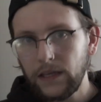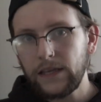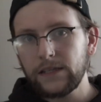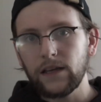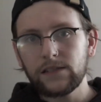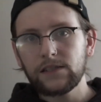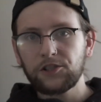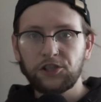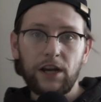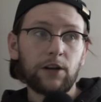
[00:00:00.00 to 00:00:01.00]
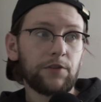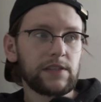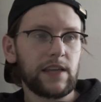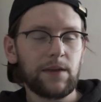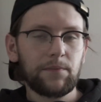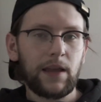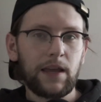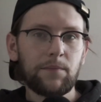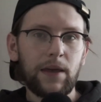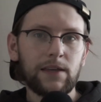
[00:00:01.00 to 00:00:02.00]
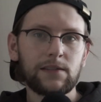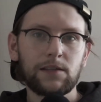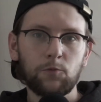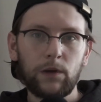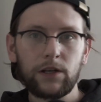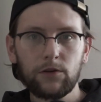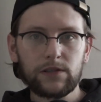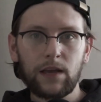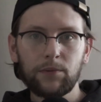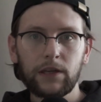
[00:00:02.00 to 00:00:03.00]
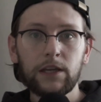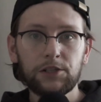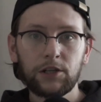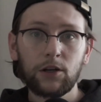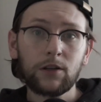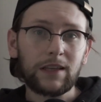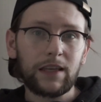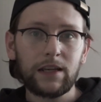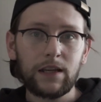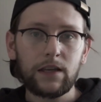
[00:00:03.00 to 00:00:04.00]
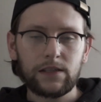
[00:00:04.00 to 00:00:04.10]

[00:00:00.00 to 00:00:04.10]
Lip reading: It does share the same name as this Windows application called Kitty.